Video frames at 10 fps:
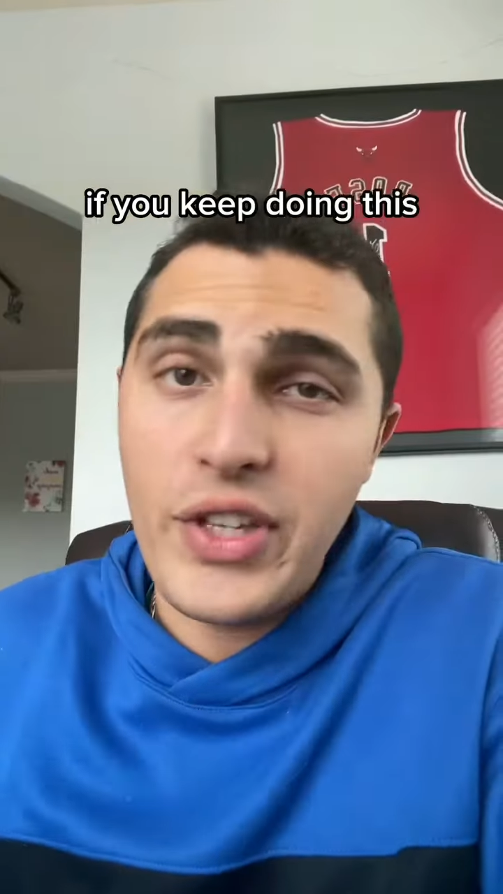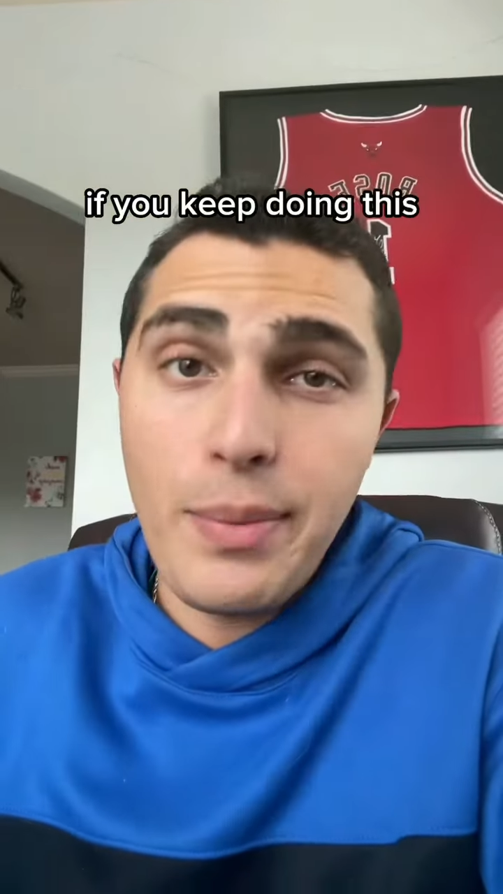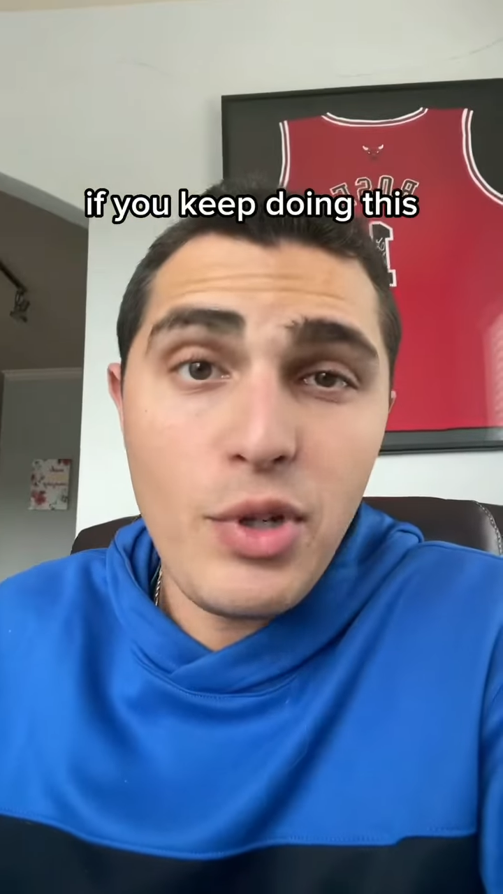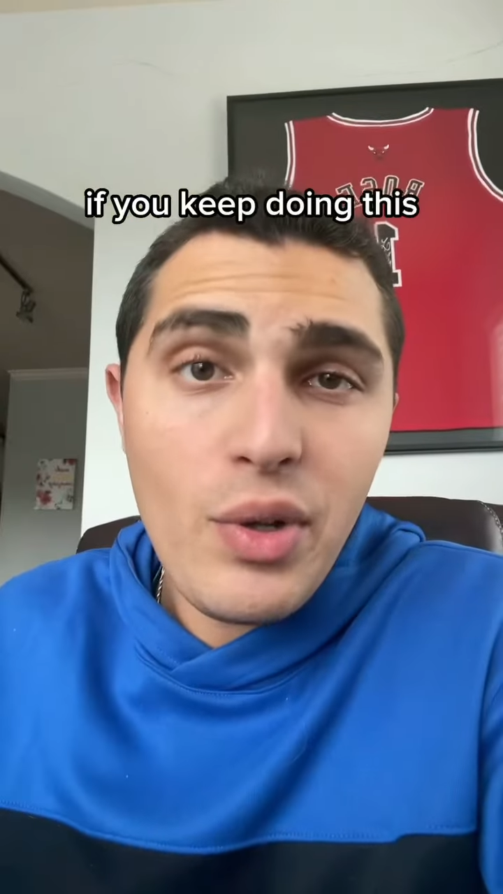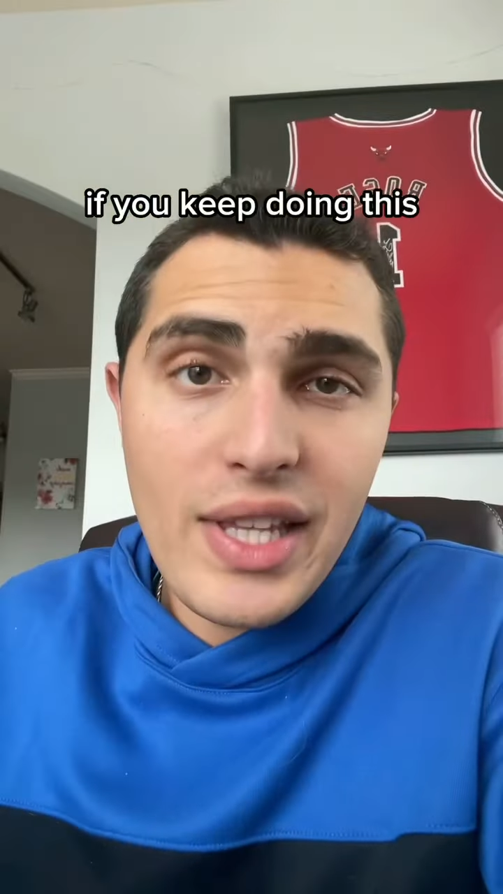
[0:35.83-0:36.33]
you
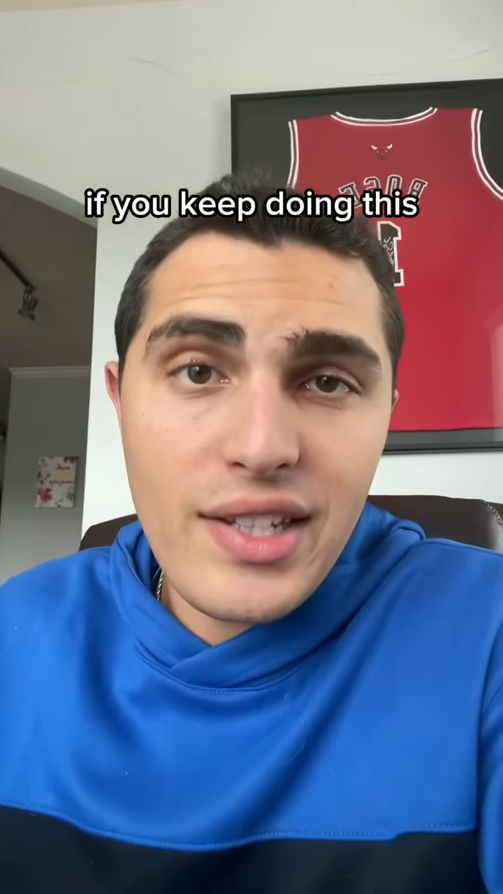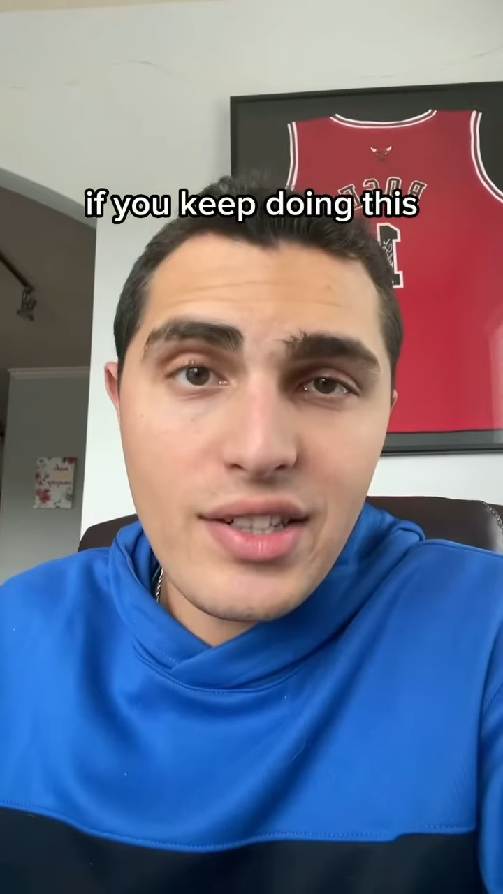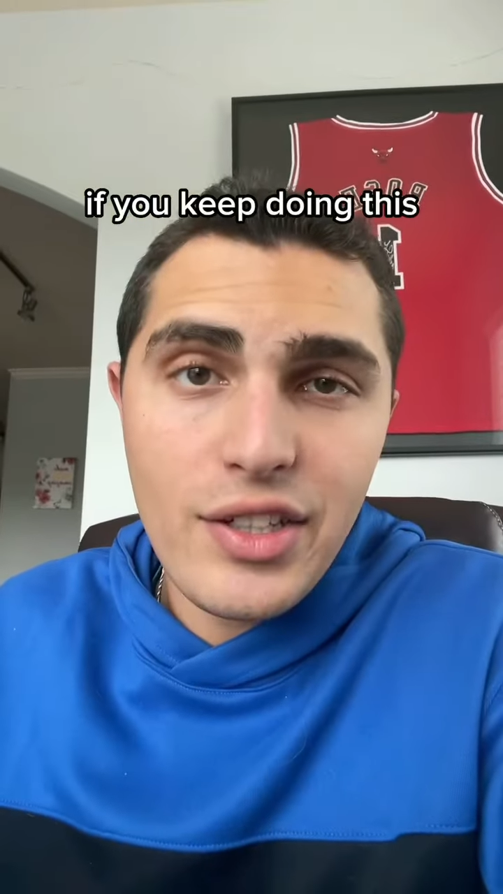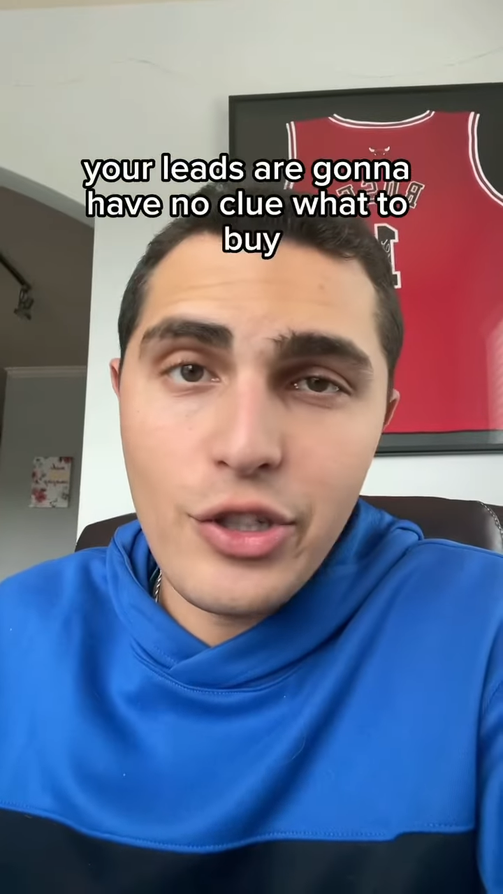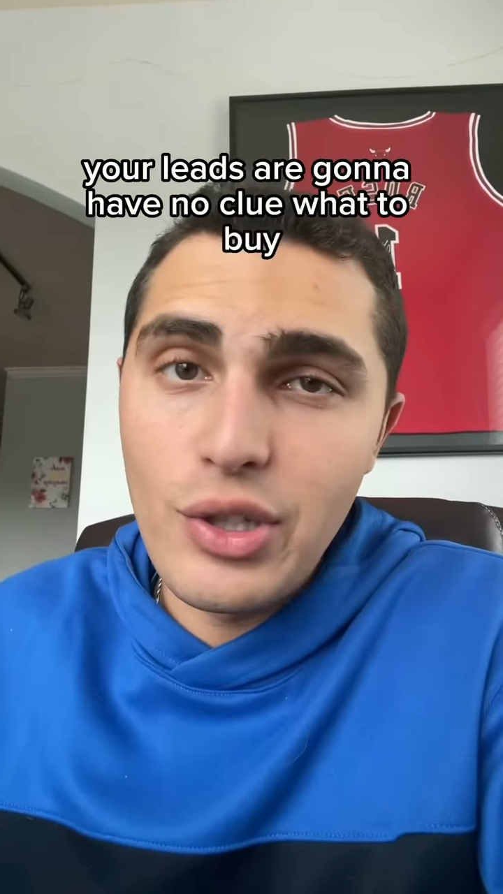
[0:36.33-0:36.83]
keep doing
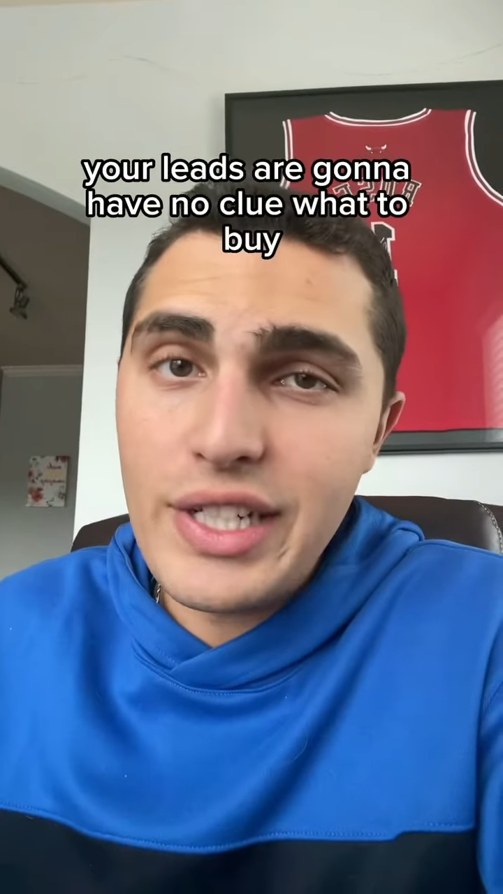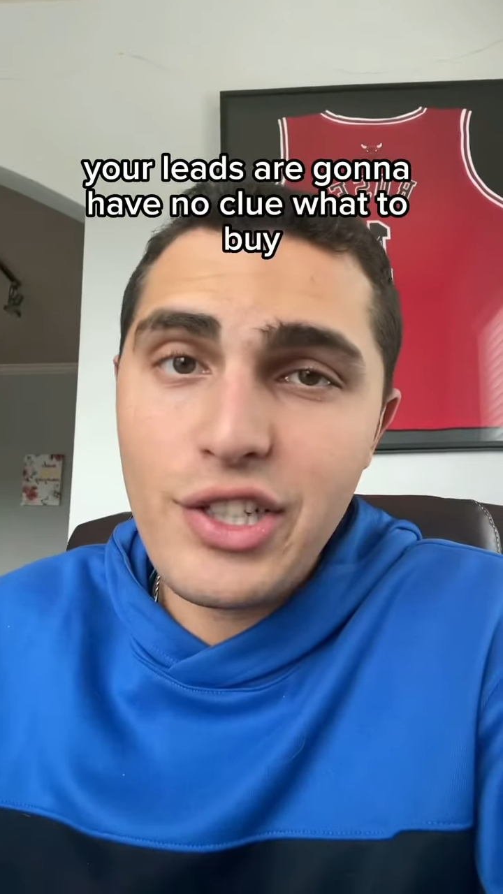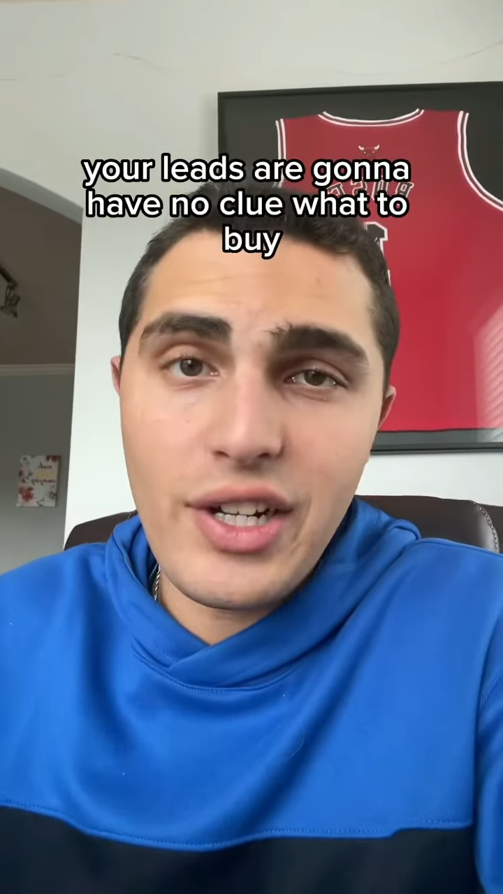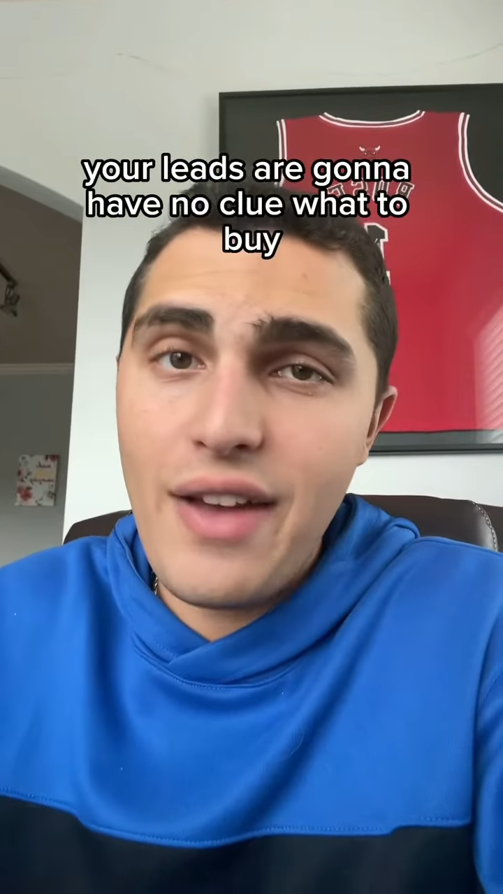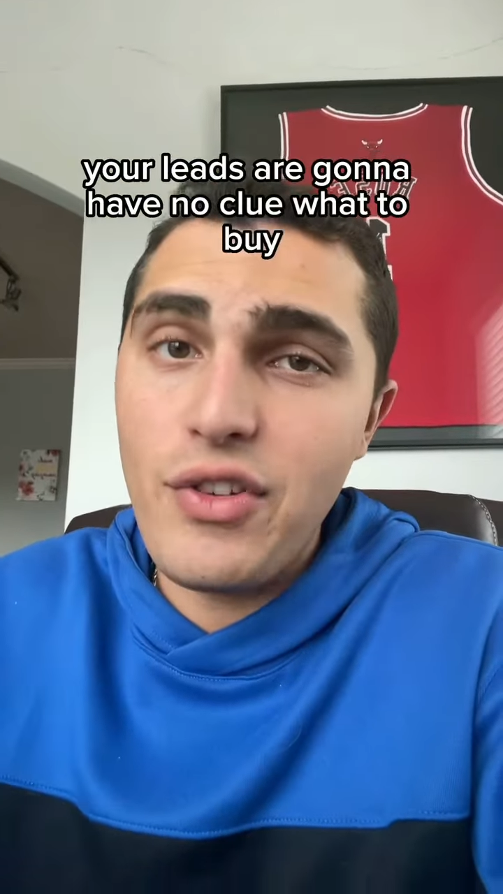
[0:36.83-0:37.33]
this, your
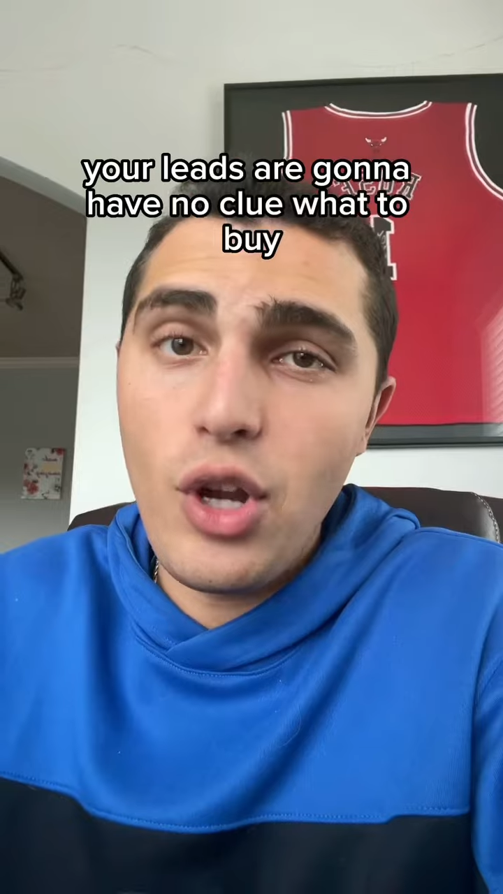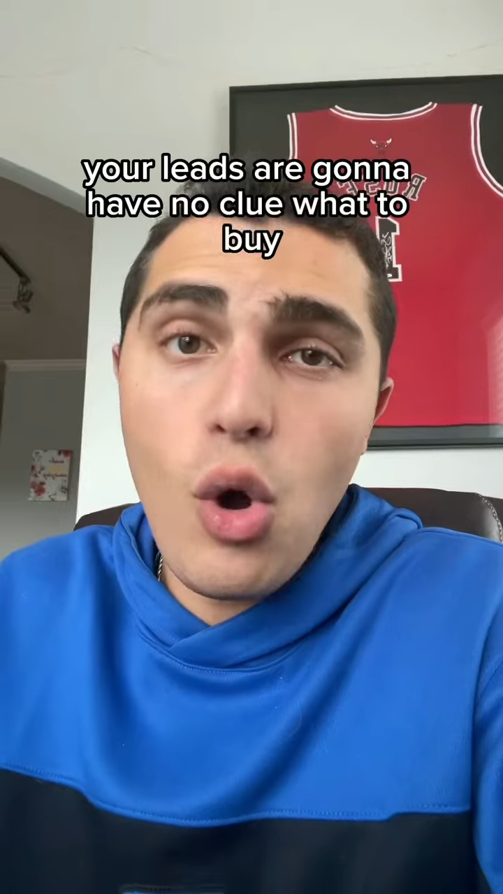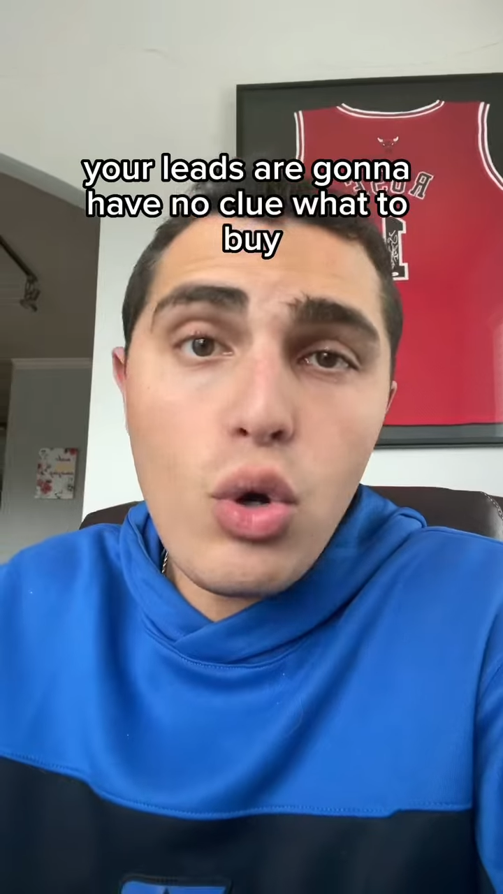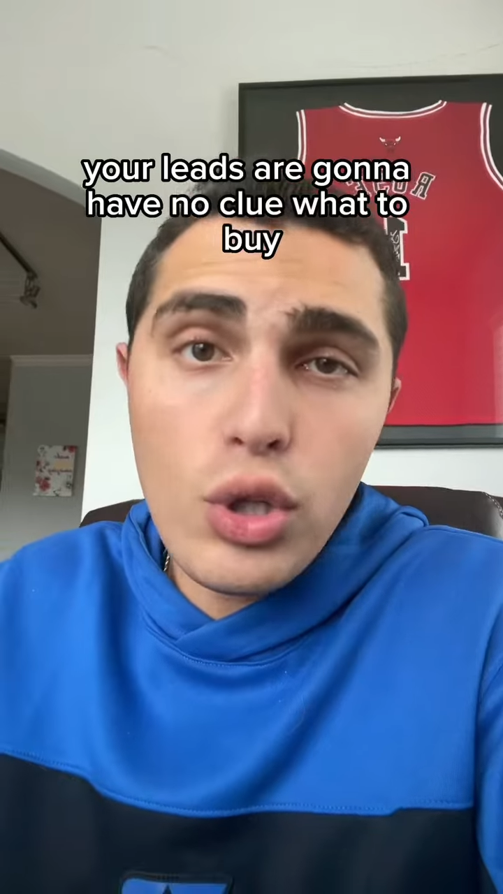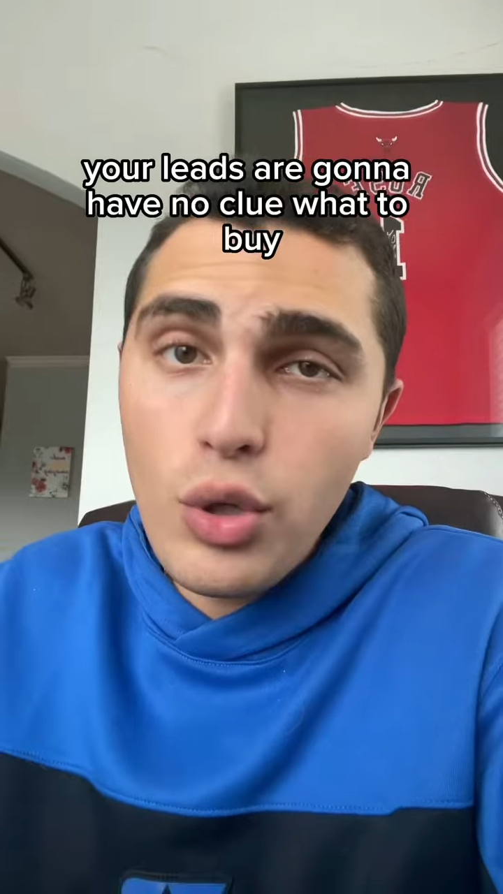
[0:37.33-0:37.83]
leads are gonna have
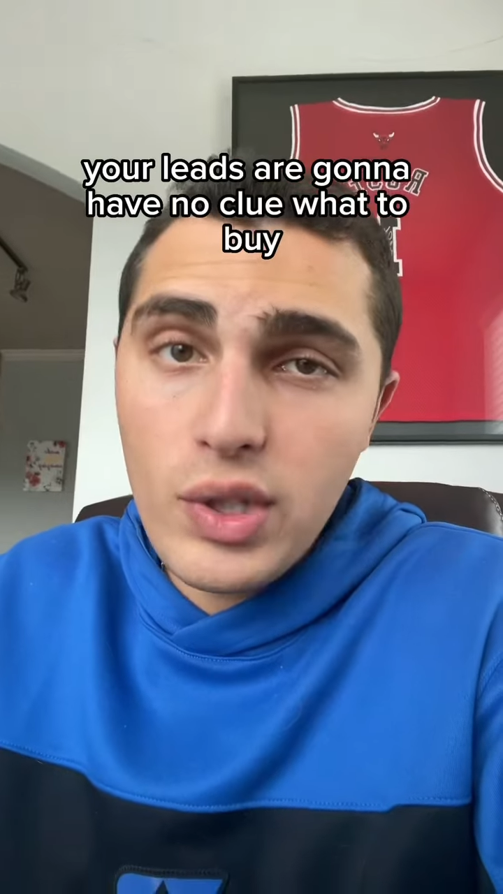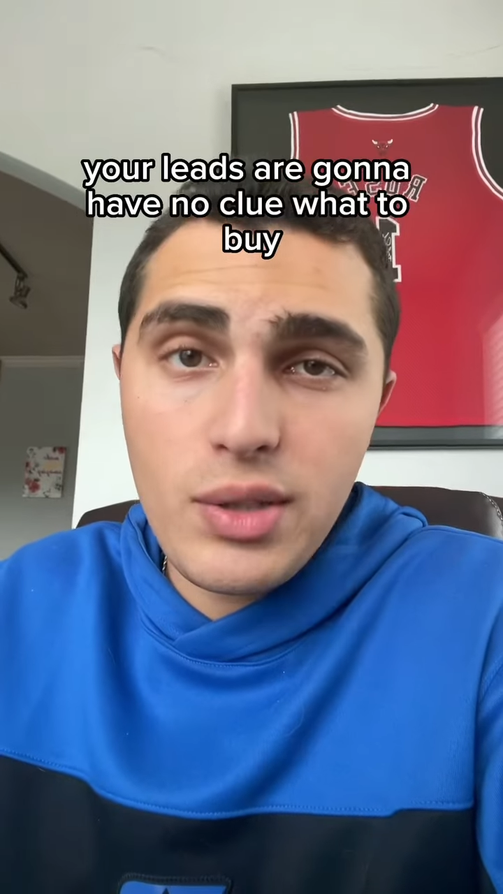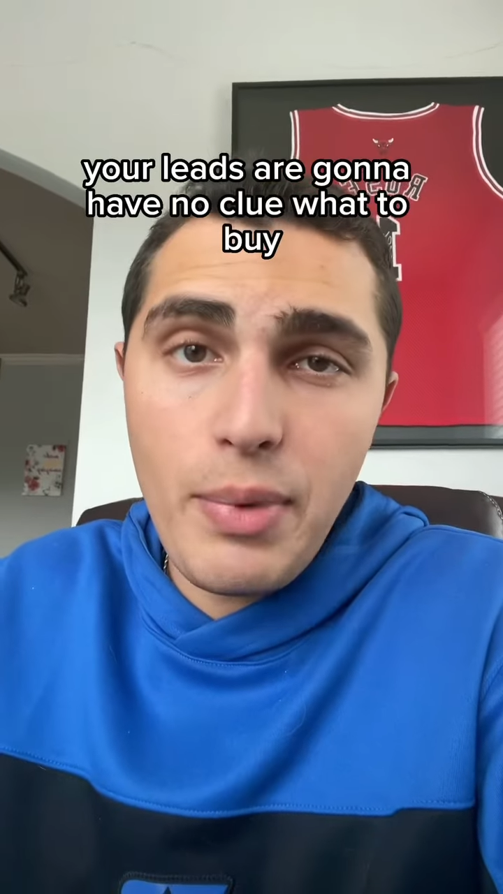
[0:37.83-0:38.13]
no clue what